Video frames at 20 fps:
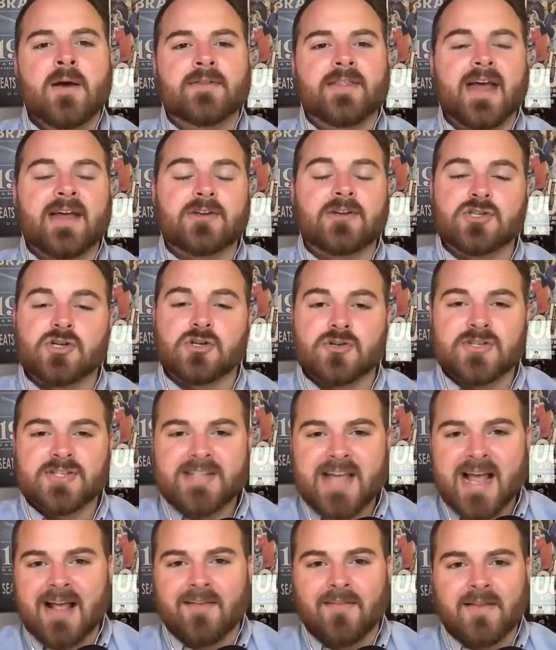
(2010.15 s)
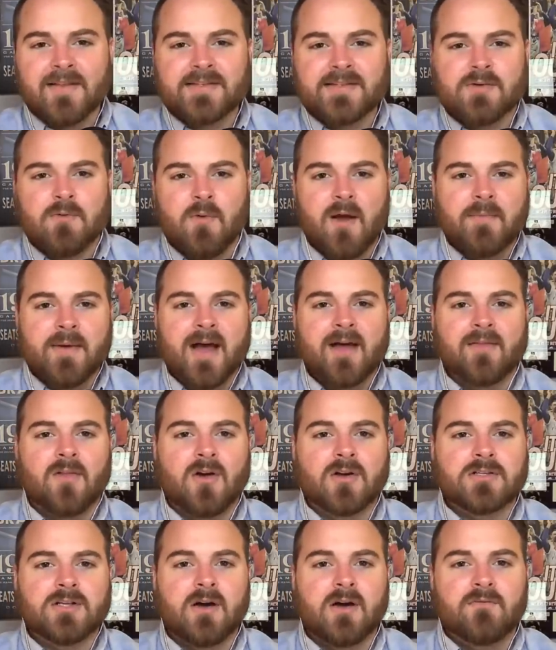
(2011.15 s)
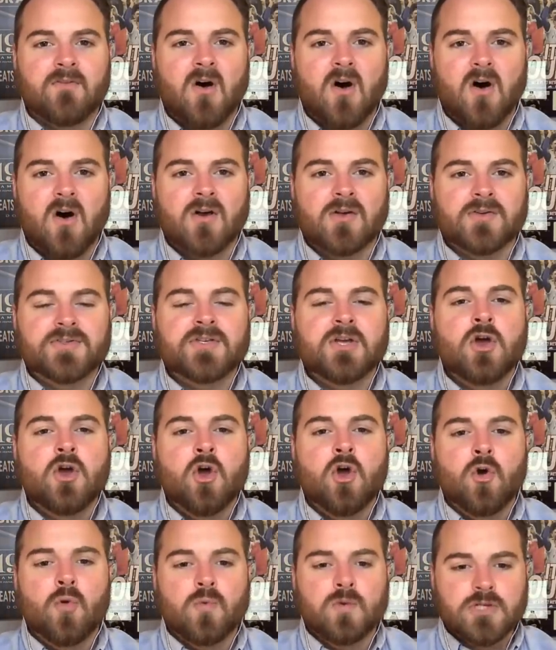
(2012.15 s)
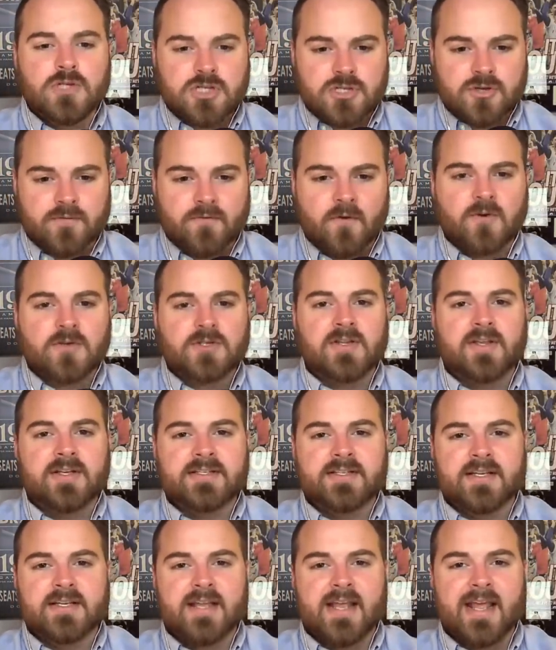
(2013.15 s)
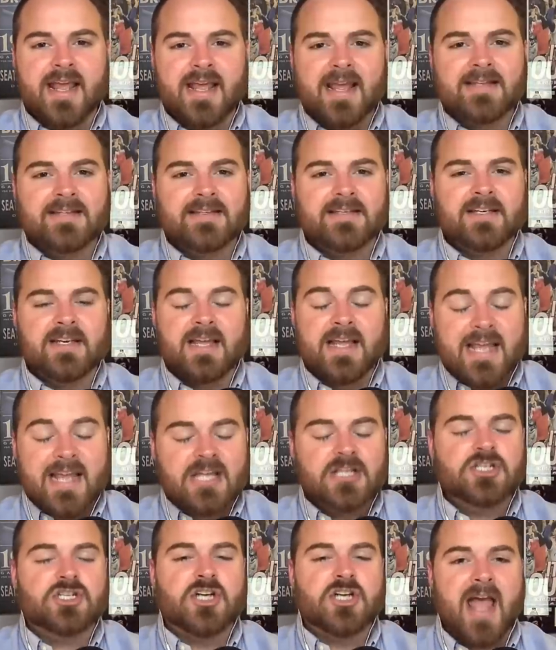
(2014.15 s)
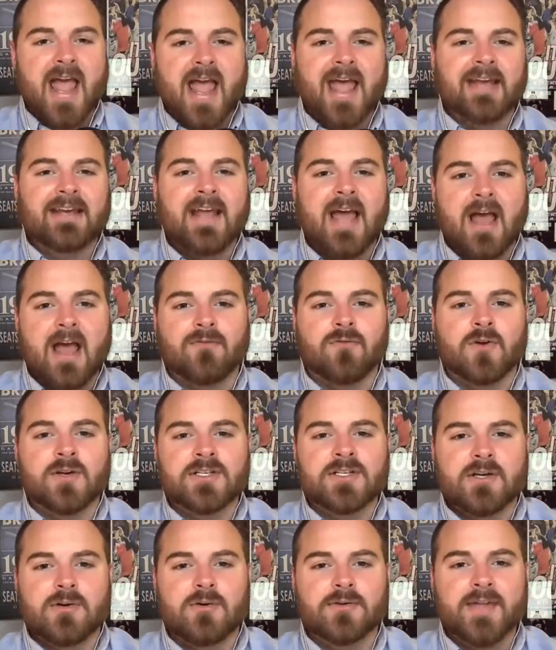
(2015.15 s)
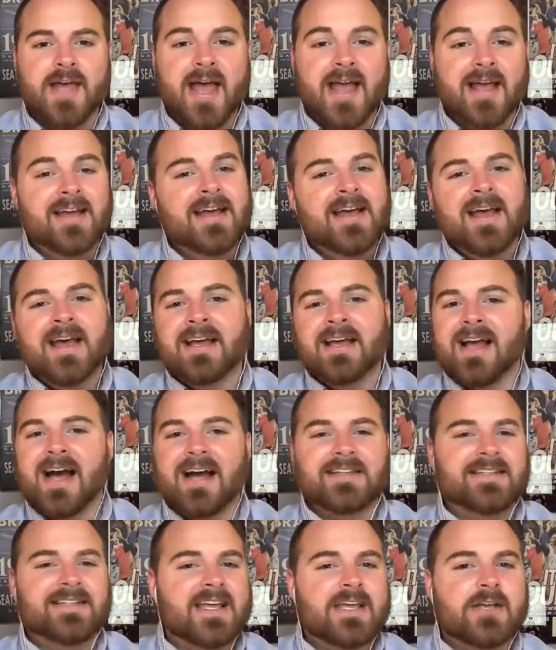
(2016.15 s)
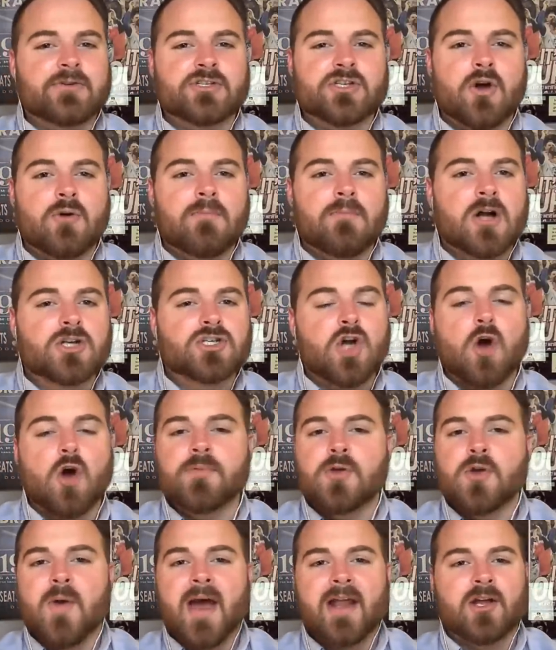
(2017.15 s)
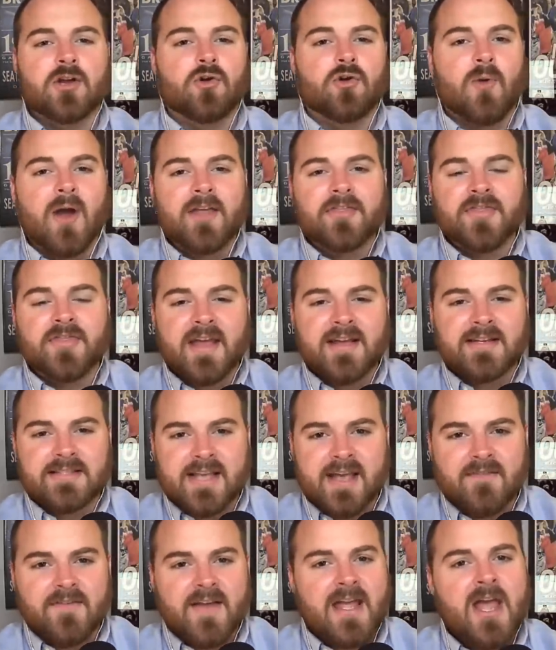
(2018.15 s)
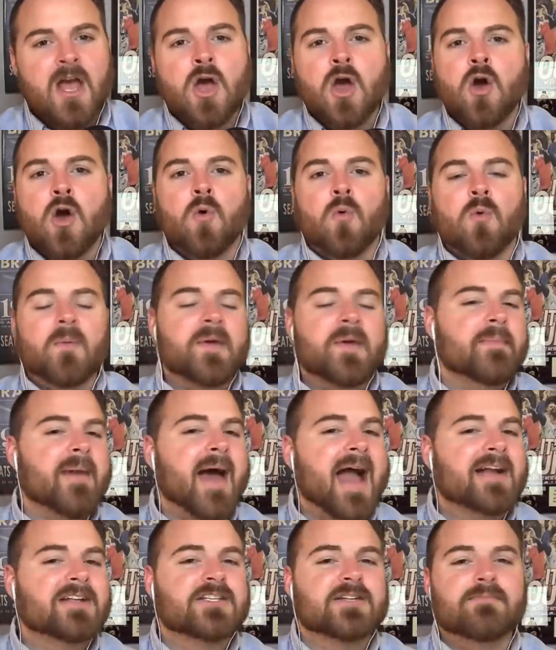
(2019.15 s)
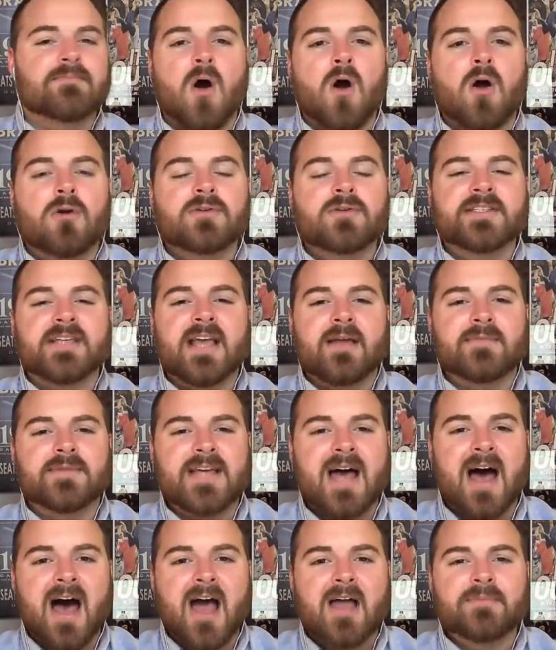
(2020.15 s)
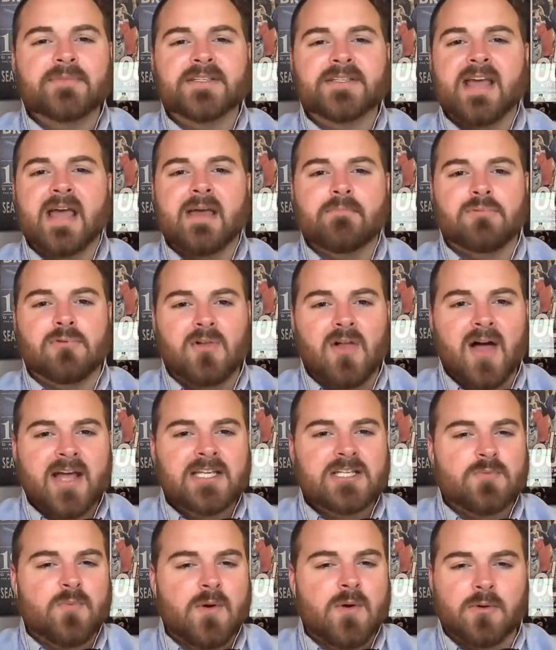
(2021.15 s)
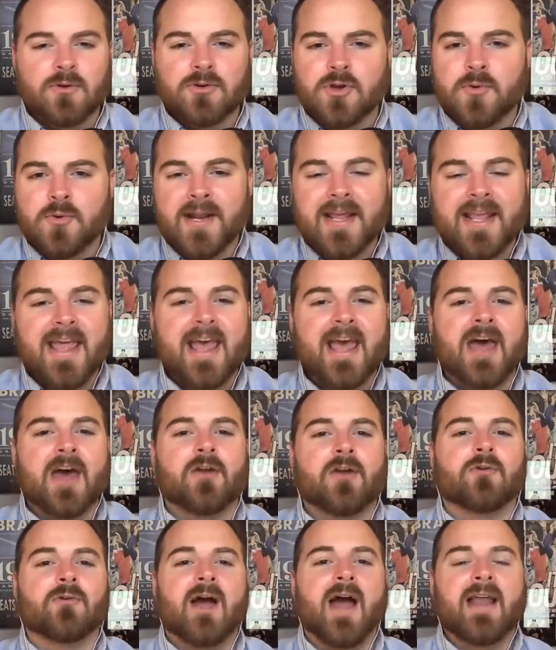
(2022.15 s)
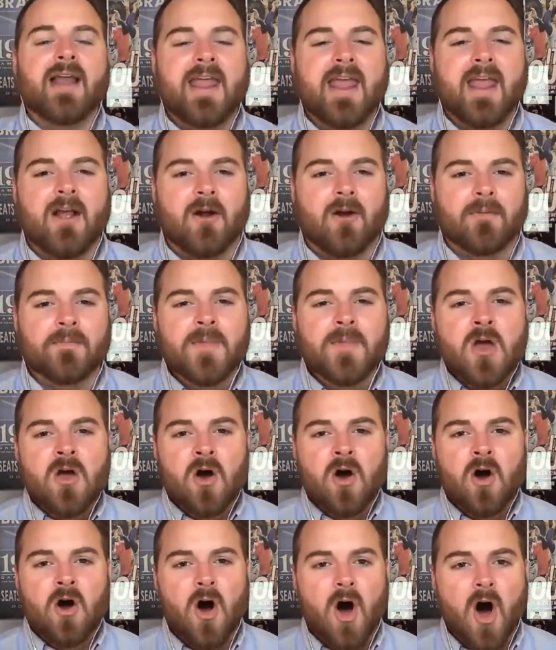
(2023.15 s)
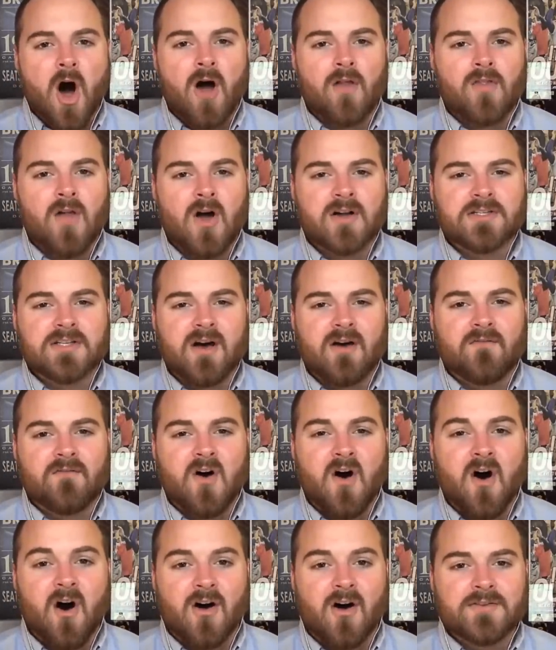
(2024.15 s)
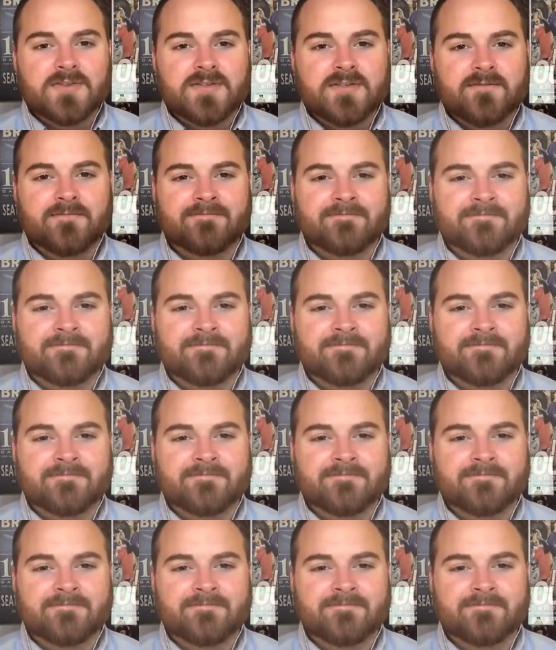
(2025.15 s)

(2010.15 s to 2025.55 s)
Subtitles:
That's your second listen right behind Locked On Vols, which is your first listen each and every single day. Guys, thank you so much. Hope you had a great Thanksgiving. We'll be back tomorrow, same time, same place. We will do it again right here on Locked On Vols.